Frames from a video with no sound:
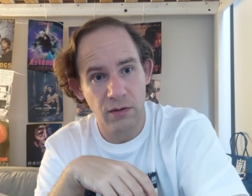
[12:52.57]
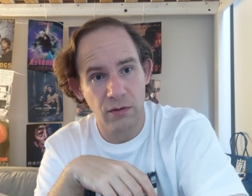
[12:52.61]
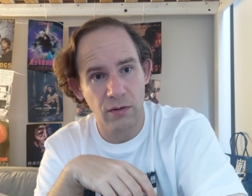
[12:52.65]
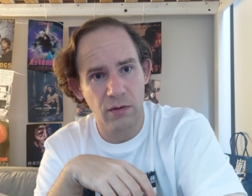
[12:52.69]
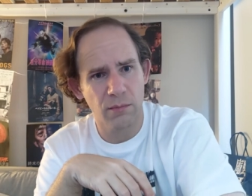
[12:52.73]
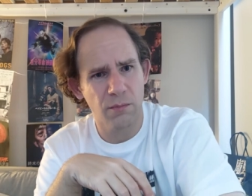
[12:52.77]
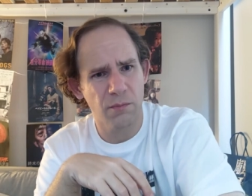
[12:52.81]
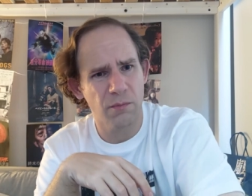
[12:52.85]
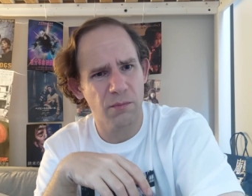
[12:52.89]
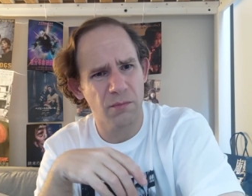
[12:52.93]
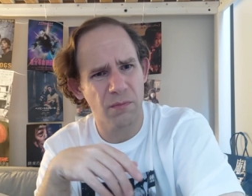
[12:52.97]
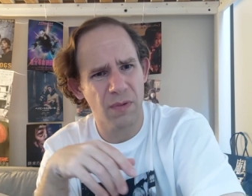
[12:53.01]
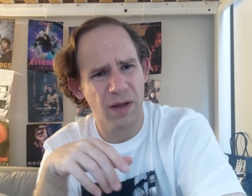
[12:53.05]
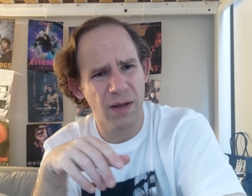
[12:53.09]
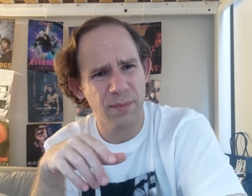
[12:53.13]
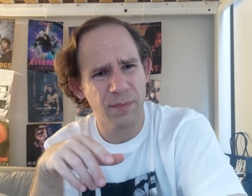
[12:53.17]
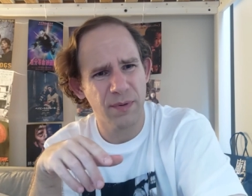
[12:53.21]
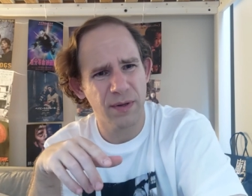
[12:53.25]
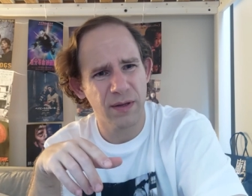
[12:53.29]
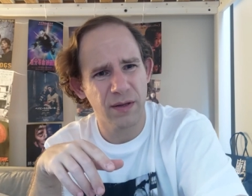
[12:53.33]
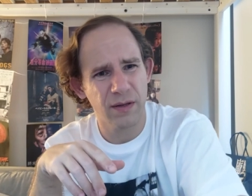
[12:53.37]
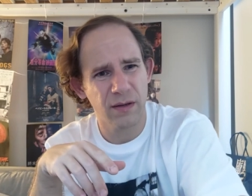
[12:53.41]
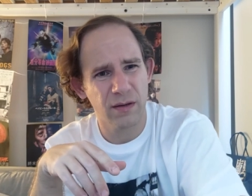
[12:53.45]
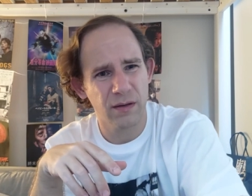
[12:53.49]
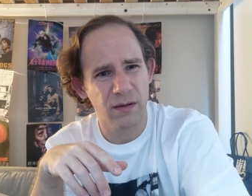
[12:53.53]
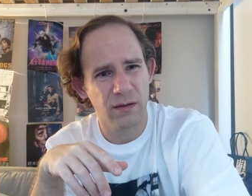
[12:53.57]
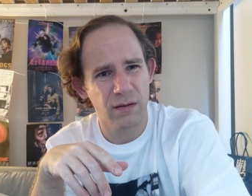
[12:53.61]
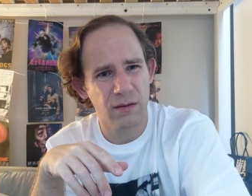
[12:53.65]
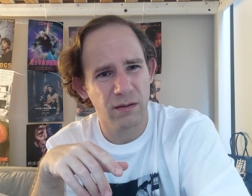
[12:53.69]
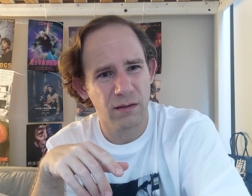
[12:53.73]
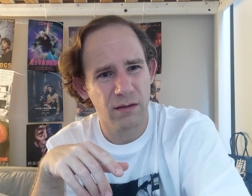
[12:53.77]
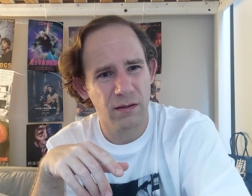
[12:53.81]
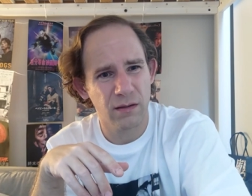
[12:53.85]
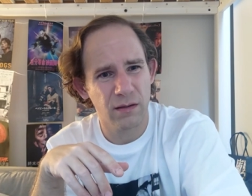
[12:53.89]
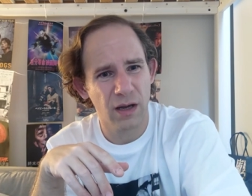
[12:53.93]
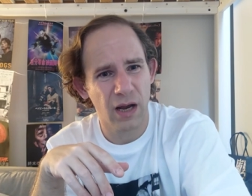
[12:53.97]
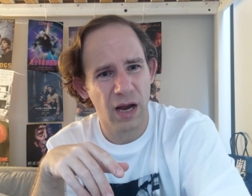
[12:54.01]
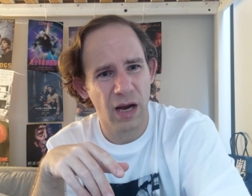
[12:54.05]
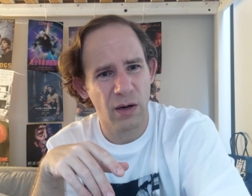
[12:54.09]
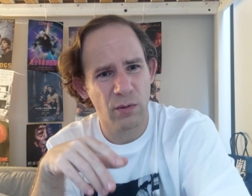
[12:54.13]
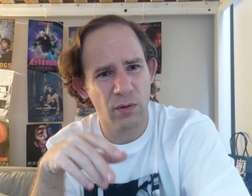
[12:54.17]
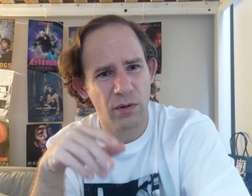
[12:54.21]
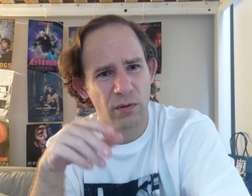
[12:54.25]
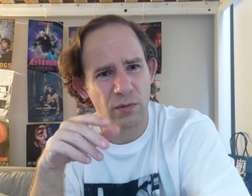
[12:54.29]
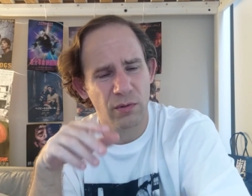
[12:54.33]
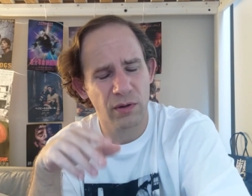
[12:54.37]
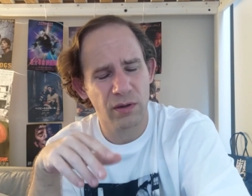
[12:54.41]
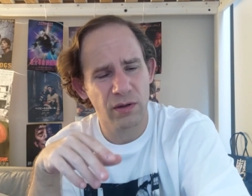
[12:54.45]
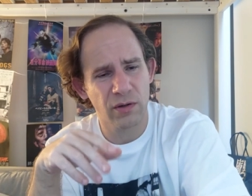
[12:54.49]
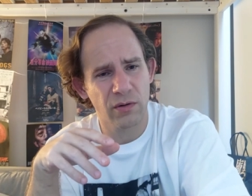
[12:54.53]
or maybe I
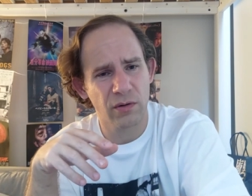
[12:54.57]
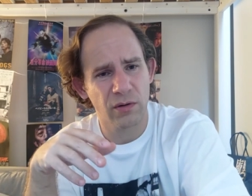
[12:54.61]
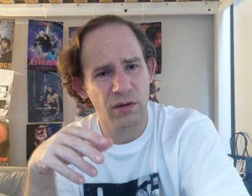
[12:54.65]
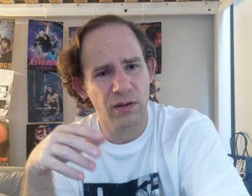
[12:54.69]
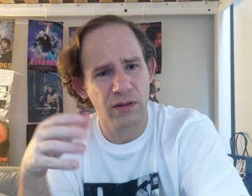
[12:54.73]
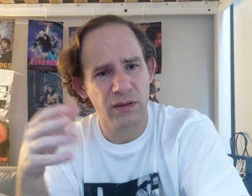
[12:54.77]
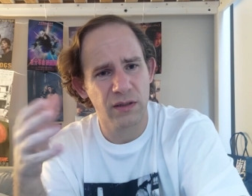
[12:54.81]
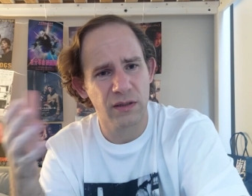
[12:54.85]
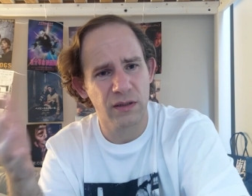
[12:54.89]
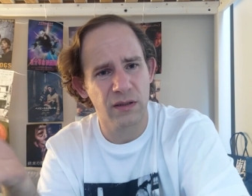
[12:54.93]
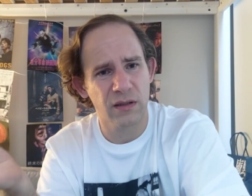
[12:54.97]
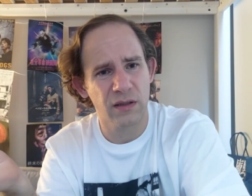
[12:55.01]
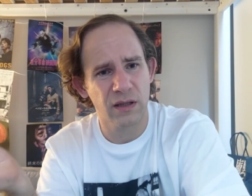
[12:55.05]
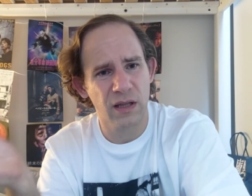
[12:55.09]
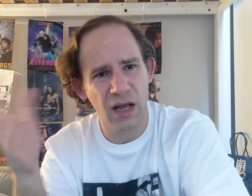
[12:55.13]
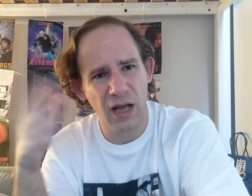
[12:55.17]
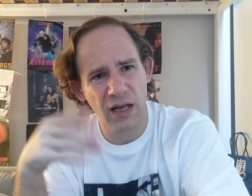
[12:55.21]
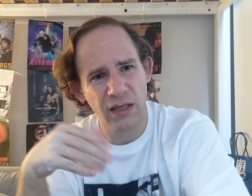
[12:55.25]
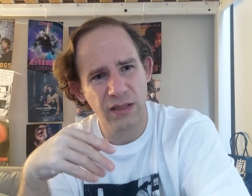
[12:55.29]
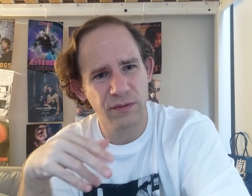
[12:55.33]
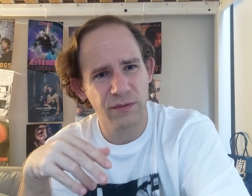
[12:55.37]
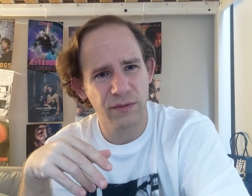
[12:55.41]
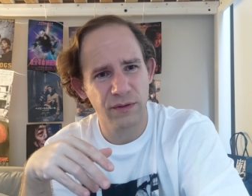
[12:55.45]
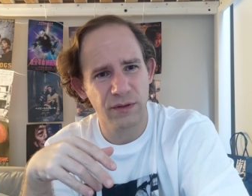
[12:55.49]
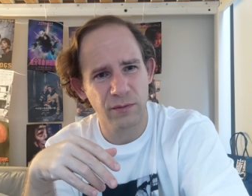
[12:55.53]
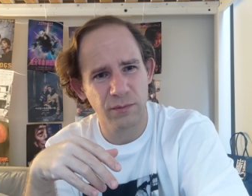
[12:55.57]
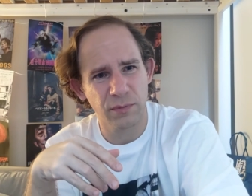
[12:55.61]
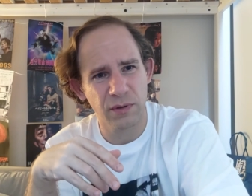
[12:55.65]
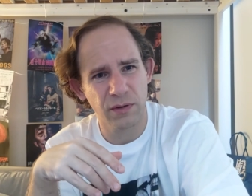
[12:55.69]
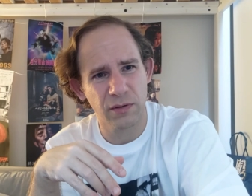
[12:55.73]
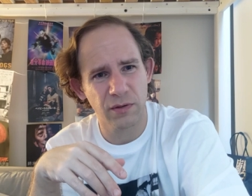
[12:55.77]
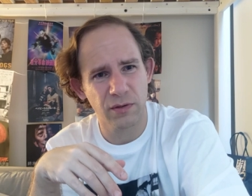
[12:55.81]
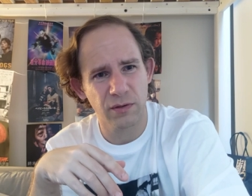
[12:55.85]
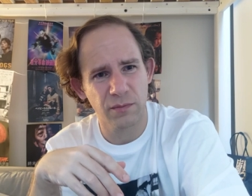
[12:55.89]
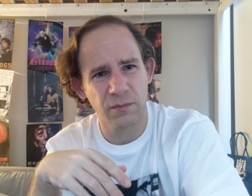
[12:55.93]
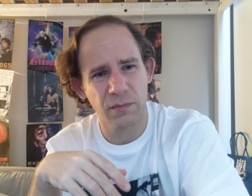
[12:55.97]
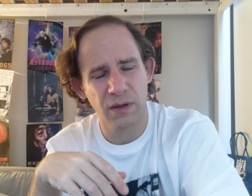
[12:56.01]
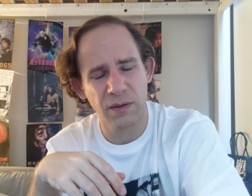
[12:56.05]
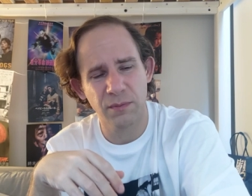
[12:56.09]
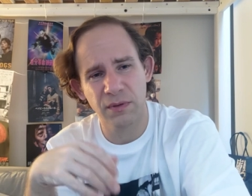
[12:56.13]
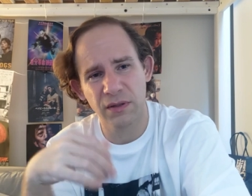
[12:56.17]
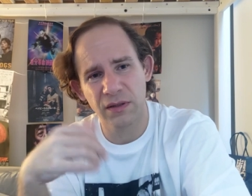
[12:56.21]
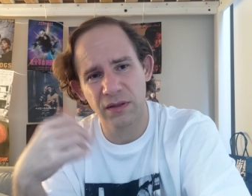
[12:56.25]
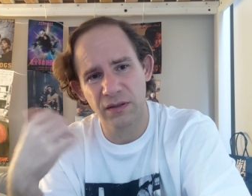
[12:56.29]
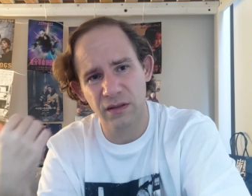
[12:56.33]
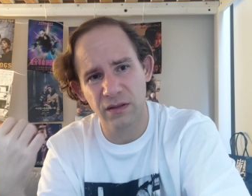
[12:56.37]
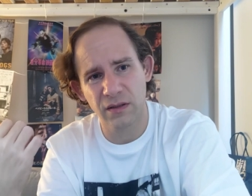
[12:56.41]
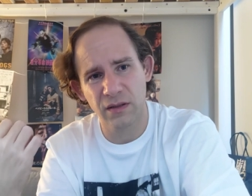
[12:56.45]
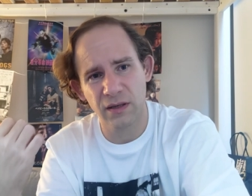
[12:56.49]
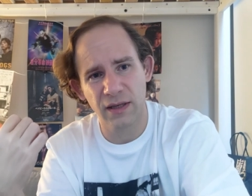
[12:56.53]
will record the last video because maybe
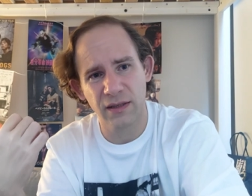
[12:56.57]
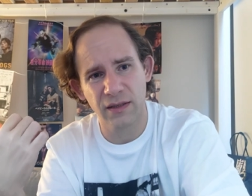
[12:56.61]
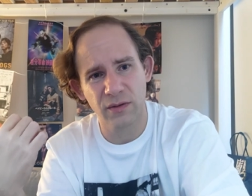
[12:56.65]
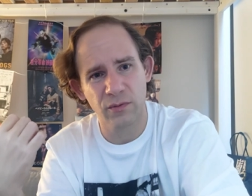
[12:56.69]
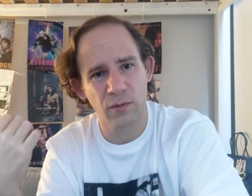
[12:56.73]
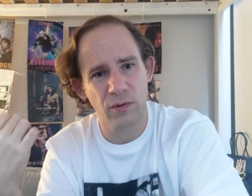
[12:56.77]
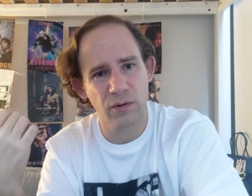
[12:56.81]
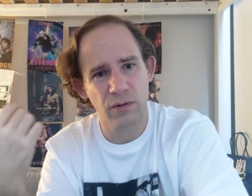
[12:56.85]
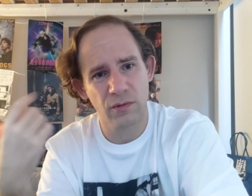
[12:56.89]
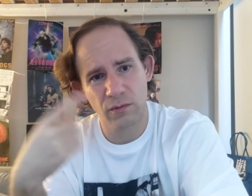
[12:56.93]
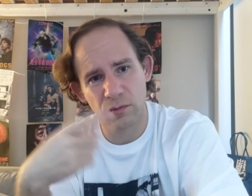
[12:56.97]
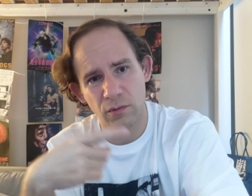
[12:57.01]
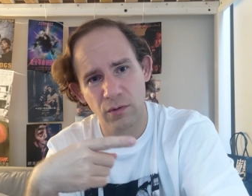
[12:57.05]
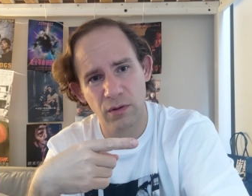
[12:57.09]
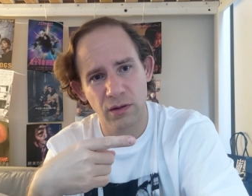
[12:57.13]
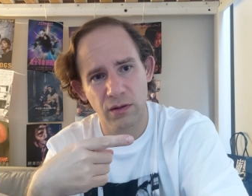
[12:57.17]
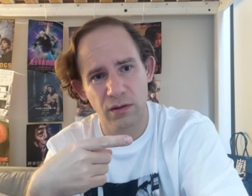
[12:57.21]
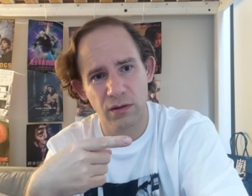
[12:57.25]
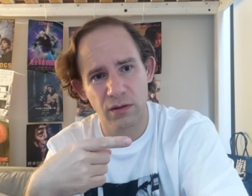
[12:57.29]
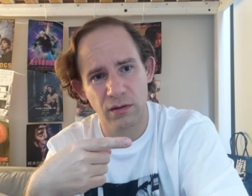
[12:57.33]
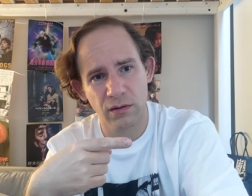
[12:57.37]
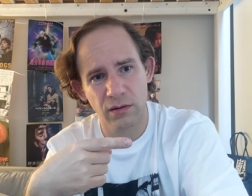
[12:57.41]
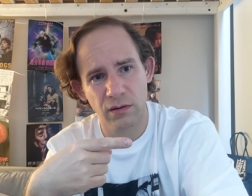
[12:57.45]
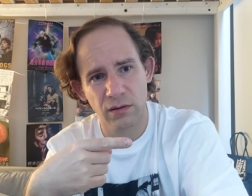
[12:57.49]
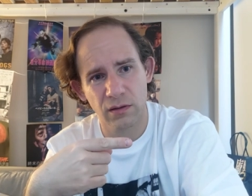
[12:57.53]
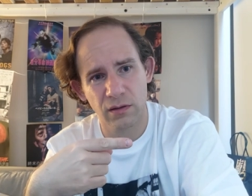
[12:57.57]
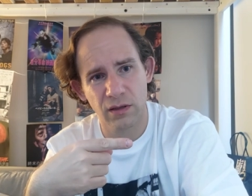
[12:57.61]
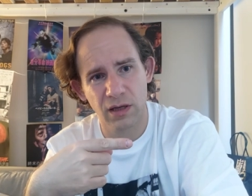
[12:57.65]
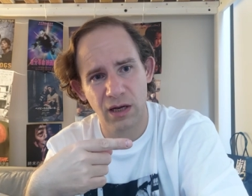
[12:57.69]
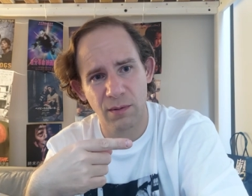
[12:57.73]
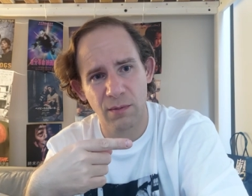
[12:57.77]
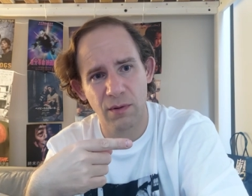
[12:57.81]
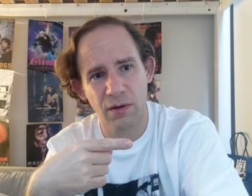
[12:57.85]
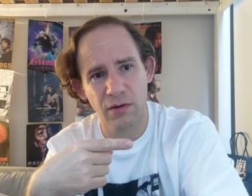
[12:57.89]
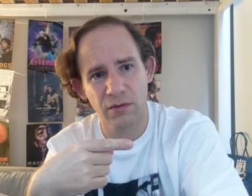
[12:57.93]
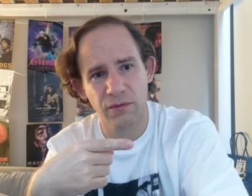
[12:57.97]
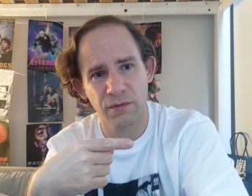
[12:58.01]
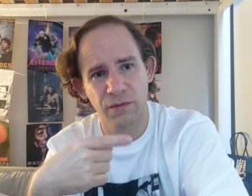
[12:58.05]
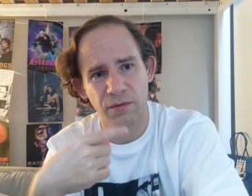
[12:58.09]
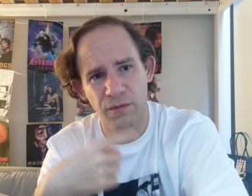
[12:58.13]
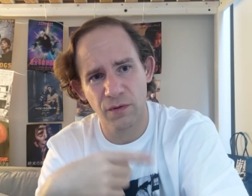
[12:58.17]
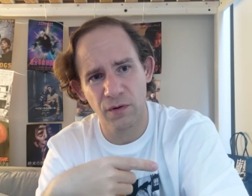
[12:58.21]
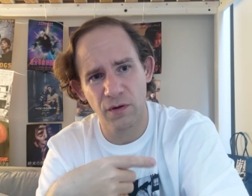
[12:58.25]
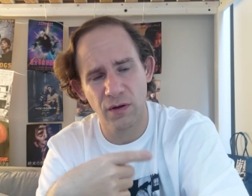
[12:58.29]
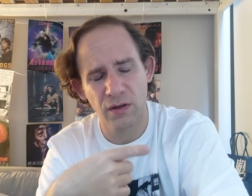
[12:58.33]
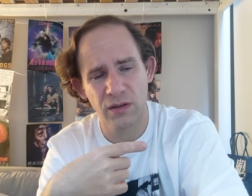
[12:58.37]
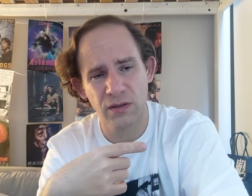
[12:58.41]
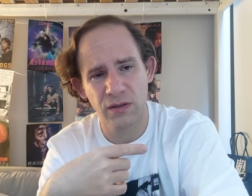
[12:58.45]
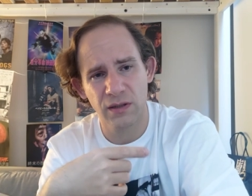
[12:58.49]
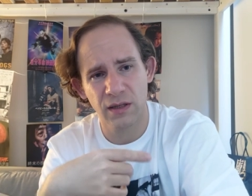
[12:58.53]
the next one will come out
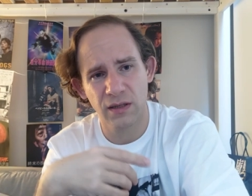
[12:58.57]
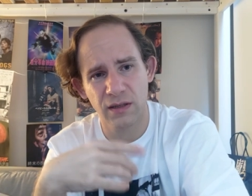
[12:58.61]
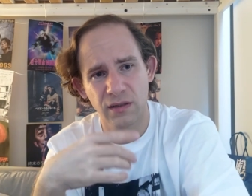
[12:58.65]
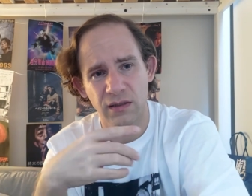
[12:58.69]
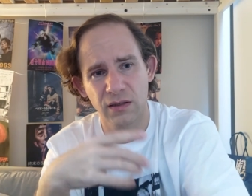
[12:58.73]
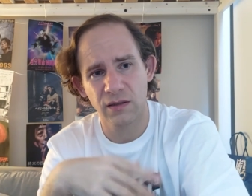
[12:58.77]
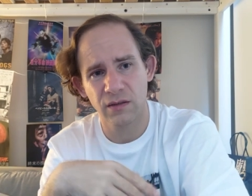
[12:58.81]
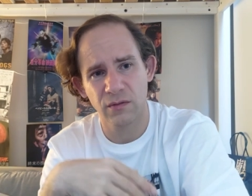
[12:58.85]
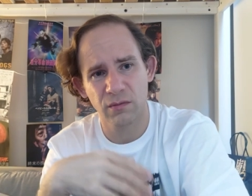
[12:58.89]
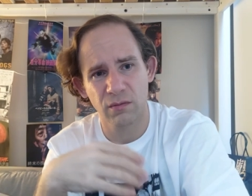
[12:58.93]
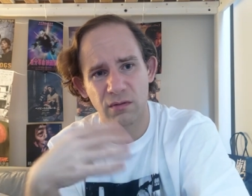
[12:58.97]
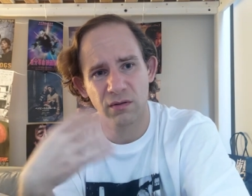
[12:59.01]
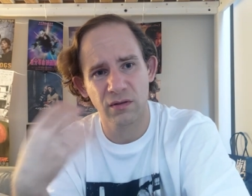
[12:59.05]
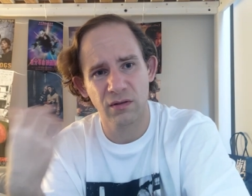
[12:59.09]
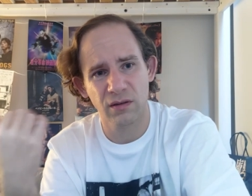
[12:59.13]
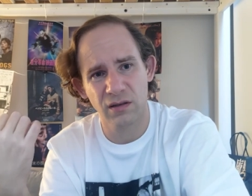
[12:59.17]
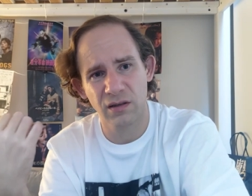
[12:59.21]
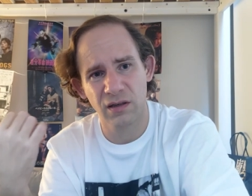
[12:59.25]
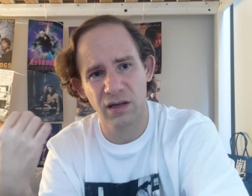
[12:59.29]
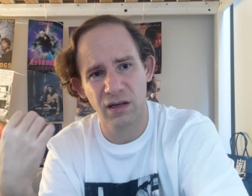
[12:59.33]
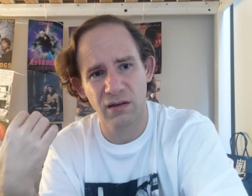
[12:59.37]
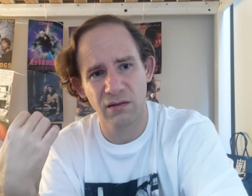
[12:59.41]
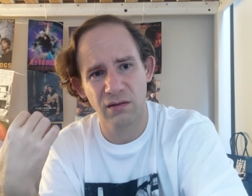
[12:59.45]
first and this one